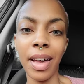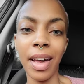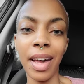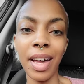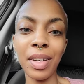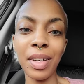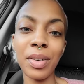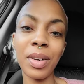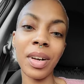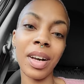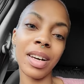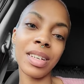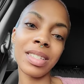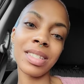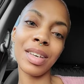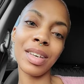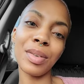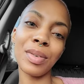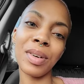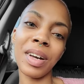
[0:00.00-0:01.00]
Hey you
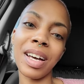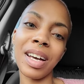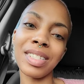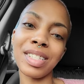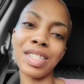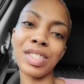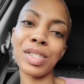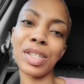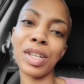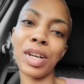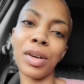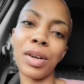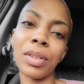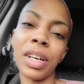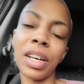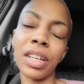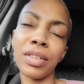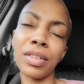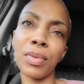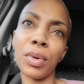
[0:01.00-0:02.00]
guys, it's your girl
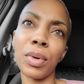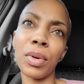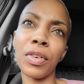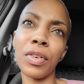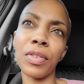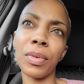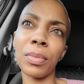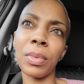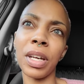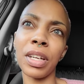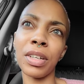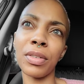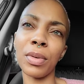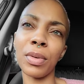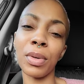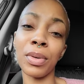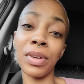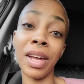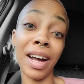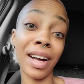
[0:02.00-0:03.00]
DanniRoyal from
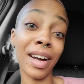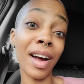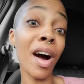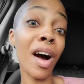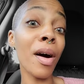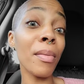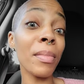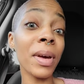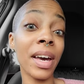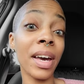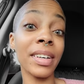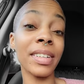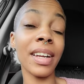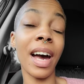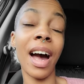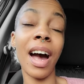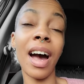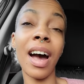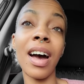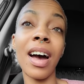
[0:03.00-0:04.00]
DanniRoyal.com,
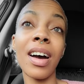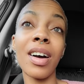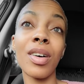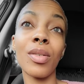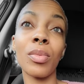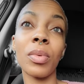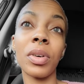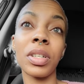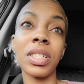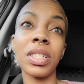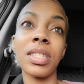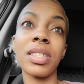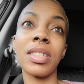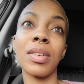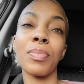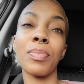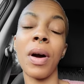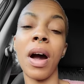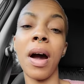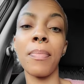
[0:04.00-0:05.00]
and I wanted
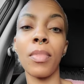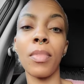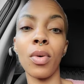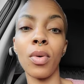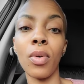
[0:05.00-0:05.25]
to pop